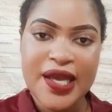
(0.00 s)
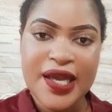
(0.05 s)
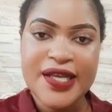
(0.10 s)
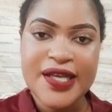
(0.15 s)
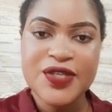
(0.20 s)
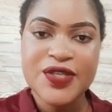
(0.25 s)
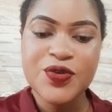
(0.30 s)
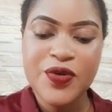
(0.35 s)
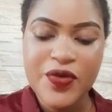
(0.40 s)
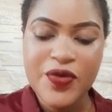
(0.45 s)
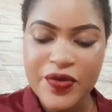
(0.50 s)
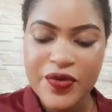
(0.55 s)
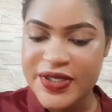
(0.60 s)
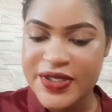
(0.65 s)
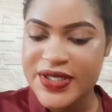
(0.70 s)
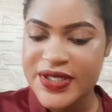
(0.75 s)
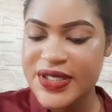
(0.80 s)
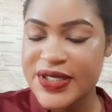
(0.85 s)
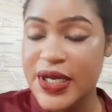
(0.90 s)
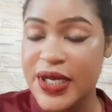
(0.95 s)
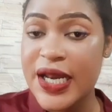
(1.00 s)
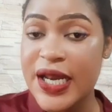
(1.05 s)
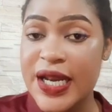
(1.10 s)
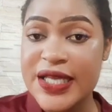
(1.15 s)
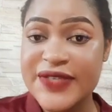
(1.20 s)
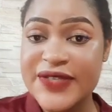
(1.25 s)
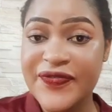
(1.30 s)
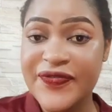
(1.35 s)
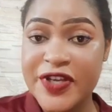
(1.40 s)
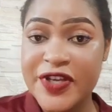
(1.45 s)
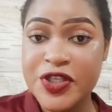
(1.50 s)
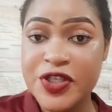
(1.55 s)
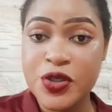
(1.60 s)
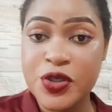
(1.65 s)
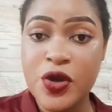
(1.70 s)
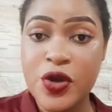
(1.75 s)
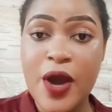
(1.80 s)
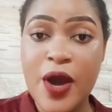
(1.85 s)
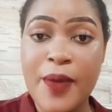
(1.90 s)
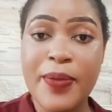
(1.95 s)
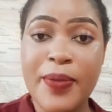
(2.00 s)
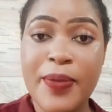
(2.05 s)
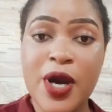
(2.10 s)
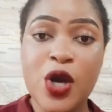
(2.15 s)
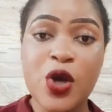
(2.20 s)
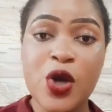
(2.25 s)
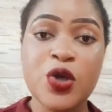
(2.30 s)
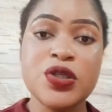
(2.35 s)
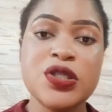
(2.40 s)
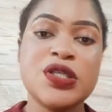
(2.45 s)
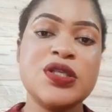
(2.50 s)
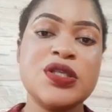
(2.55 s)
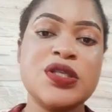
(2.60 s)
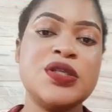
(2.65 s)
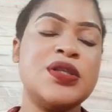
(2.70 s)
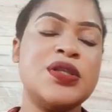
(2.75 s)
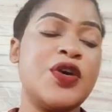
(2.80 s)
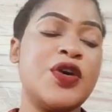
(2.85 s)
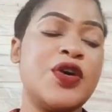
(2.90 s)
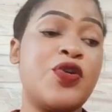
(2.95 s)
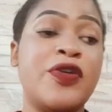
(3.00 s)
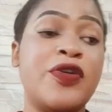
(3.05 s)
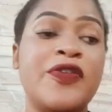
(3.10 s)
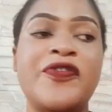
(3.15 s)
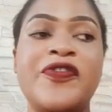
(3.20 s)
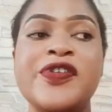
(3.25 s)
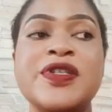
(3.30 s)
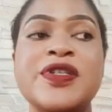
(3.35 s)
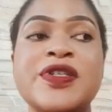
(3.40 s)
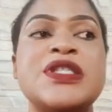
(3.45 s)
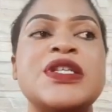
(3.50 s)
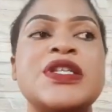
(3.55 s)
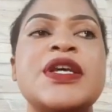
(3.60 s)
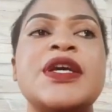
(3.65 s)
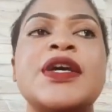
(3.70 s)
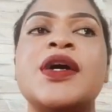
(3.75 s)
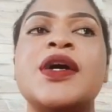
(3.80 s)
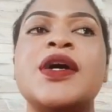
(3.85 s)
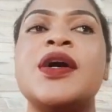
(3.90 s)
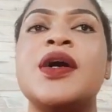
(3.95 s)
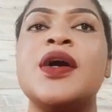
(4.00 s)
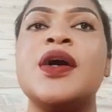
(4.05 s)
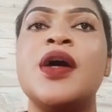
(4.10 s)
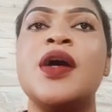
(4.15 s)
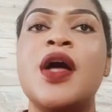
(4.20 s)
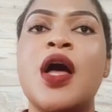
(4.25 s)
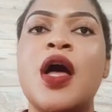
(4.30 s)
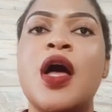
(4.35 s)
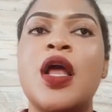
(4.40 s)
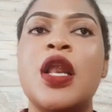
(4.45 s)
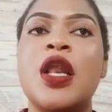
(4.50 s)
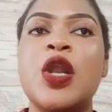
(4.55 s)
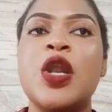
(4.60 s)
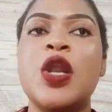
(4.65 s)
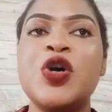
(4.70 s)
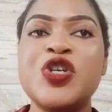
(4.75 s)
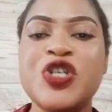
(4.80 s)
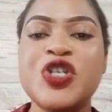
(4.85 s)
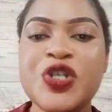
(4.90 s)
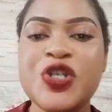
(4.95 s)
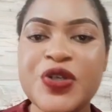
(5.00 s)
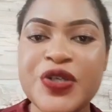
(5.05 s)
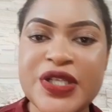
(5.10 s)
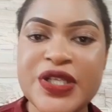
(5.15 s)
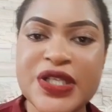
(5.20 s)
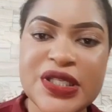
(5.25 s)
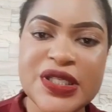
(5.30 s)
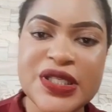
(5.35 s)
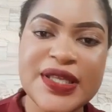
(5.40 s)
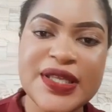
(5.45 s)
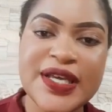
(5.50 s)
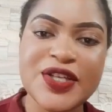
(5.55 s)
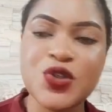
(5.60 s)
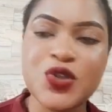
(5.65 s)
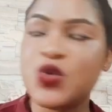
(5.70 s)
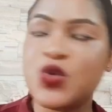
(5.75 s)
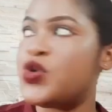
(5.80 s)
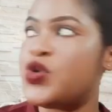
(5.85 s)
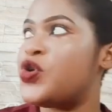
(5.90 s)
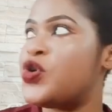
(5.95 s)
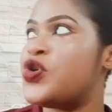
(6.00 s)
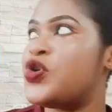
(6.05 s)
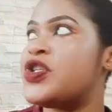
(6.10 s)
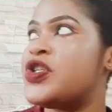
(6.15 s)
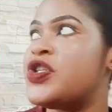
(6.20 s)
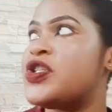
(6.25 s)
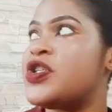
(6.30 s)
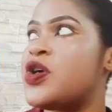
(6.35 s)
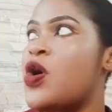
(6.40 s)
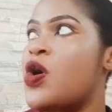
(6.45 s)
So this is our last video about the confusing lotions that do not